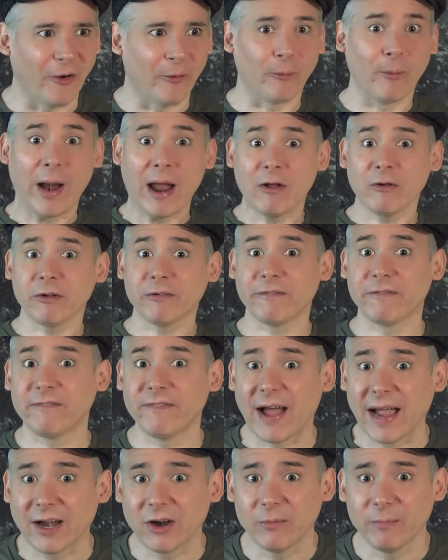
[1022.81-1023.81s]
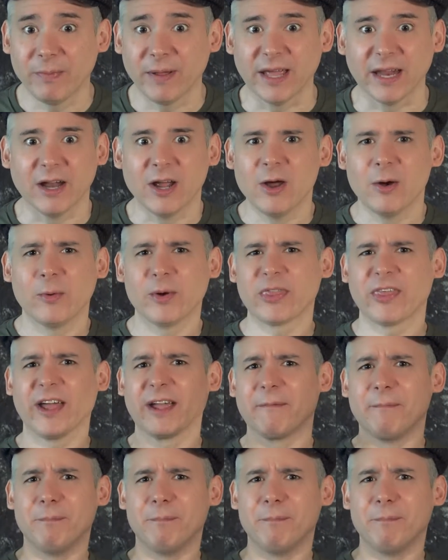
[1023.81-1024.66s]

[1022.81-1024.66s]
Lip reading: around a fire pit with like